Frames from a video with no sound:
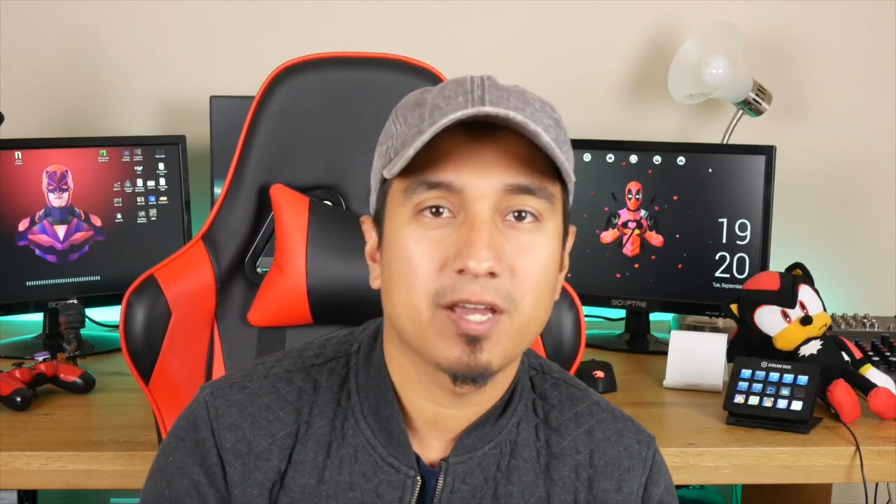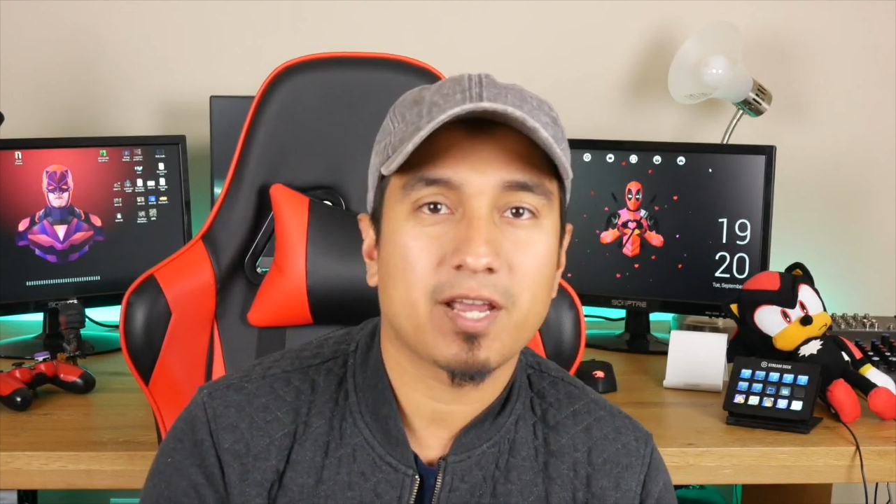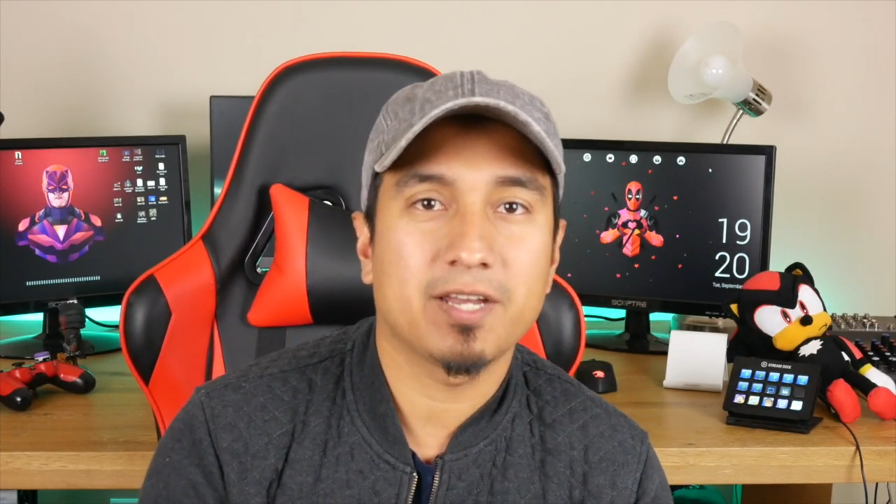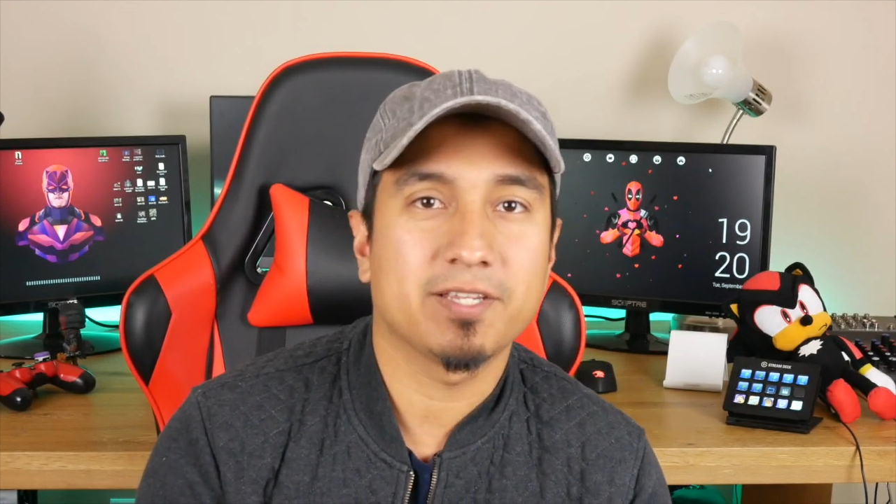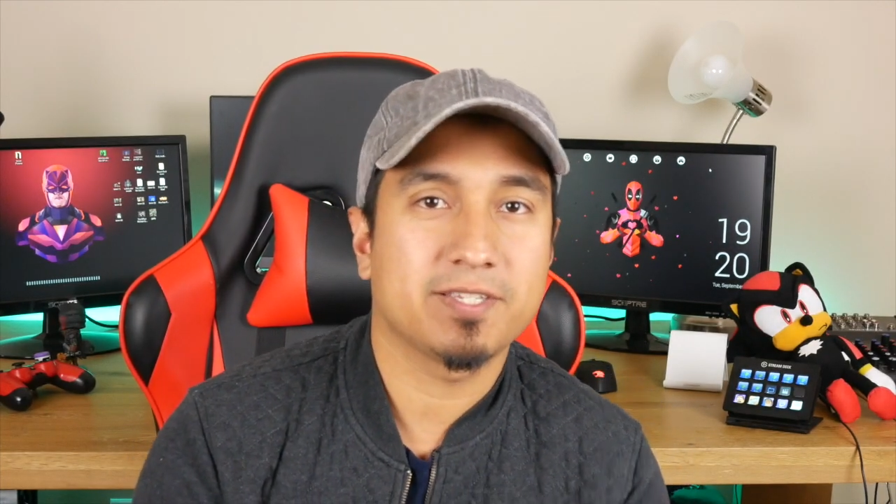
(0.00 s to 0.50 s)

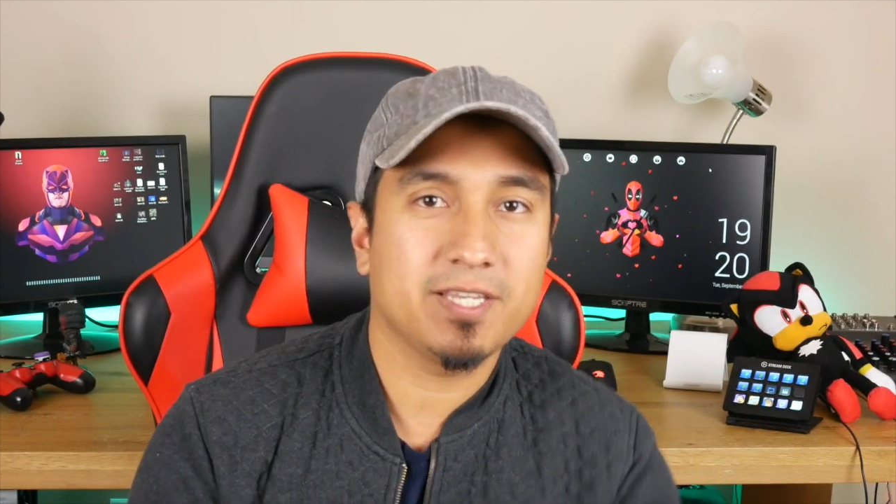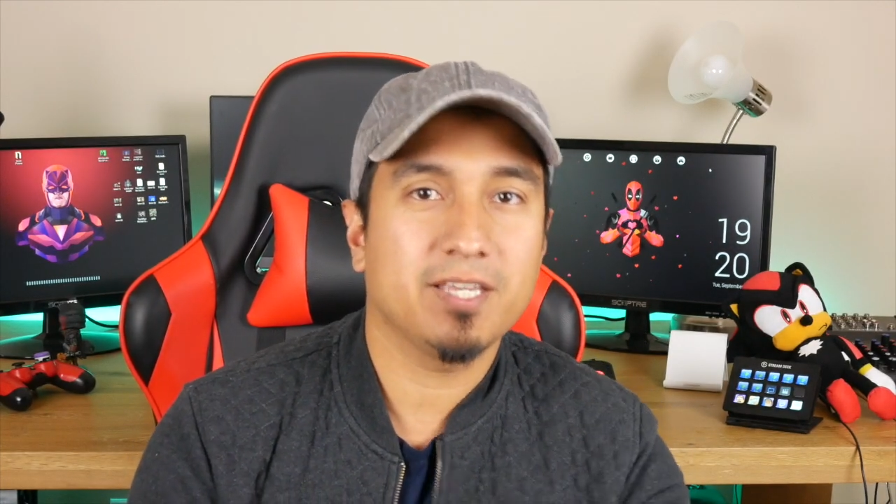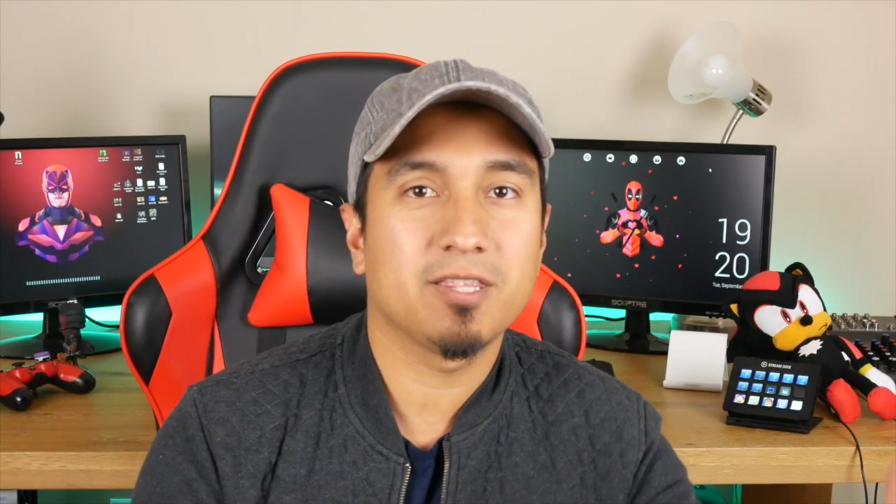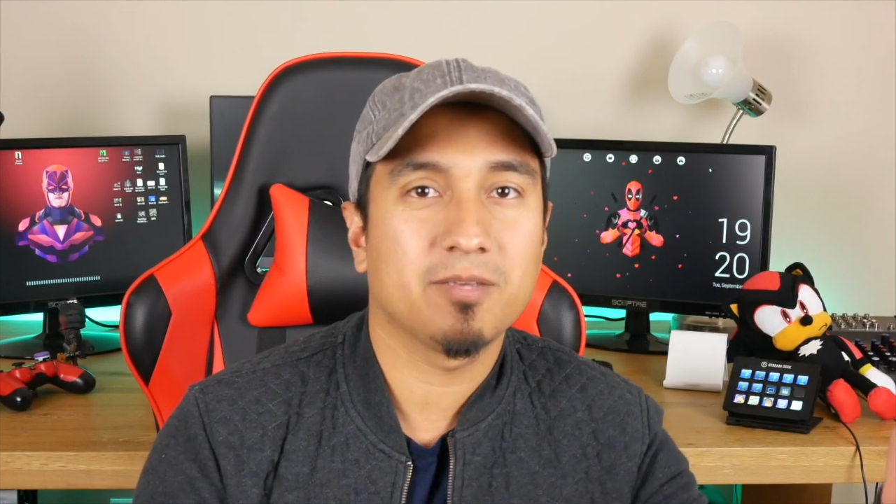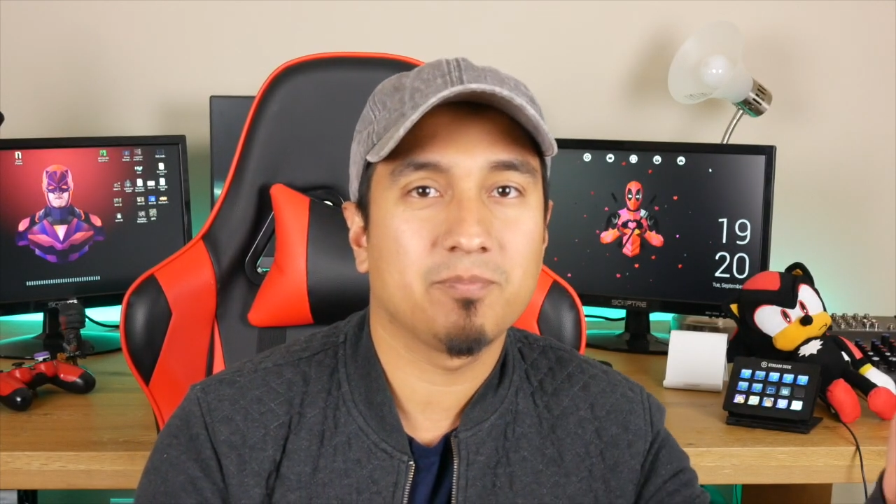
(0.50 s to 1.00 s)
kind of
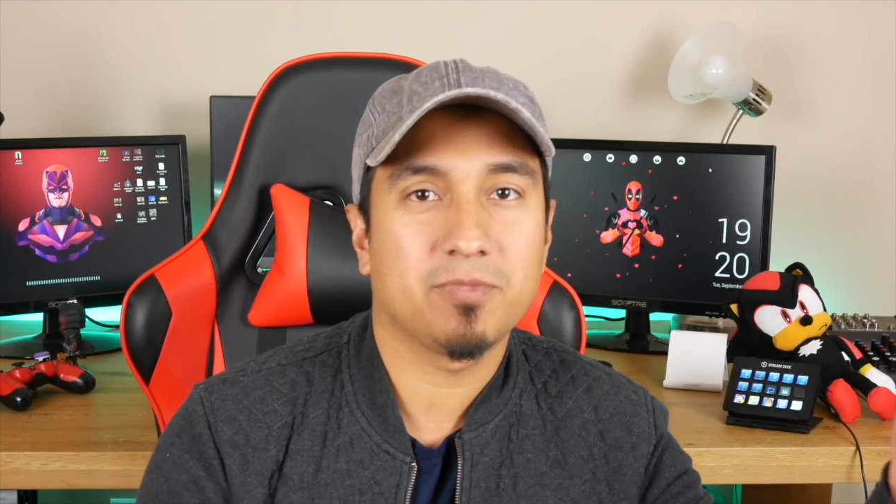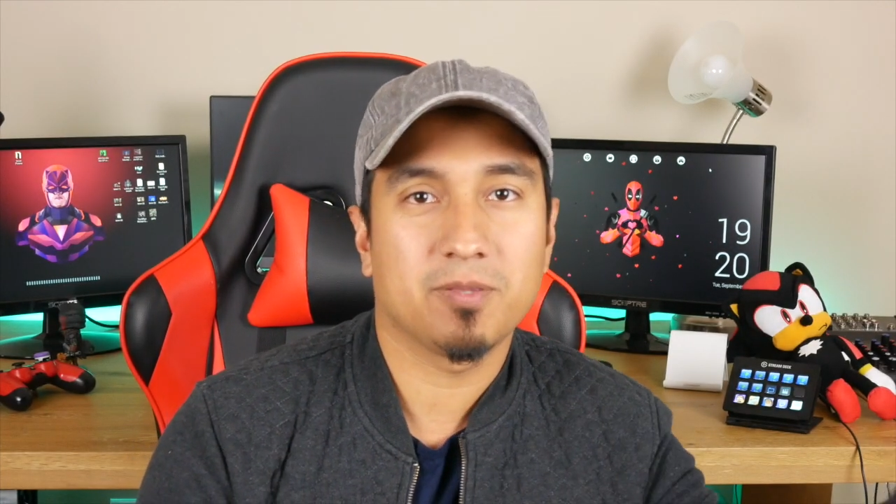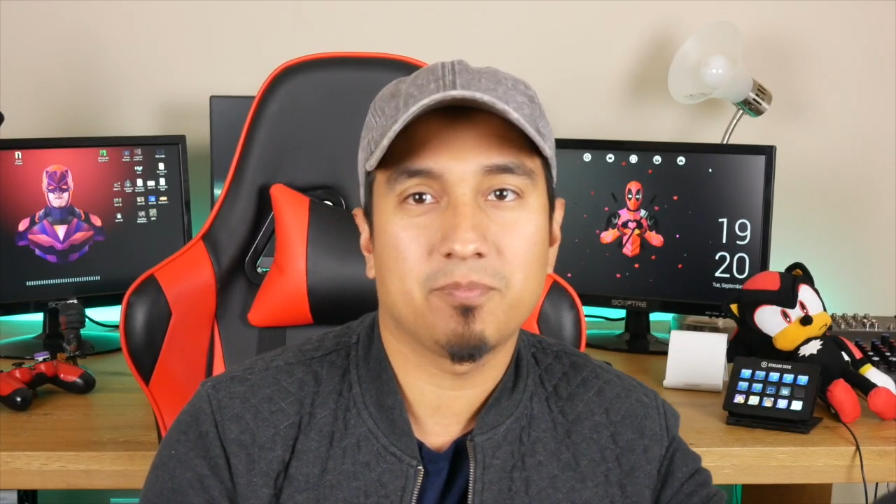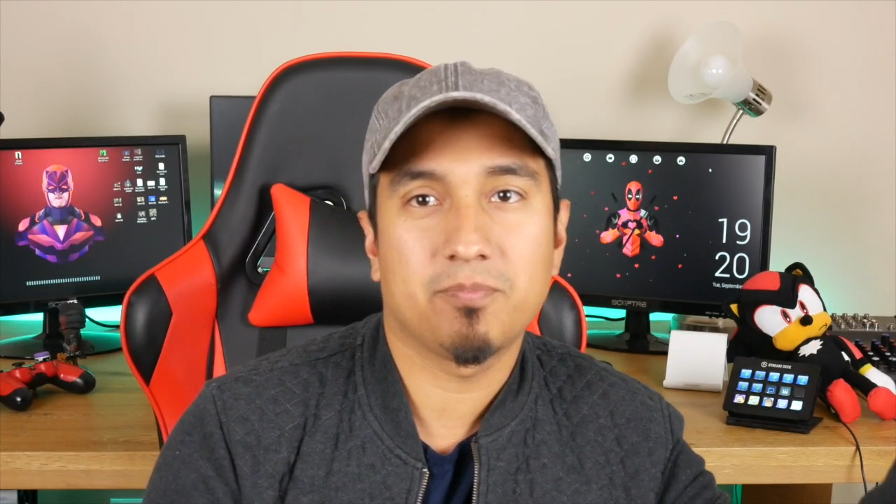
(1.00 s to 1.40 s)
seeing the, the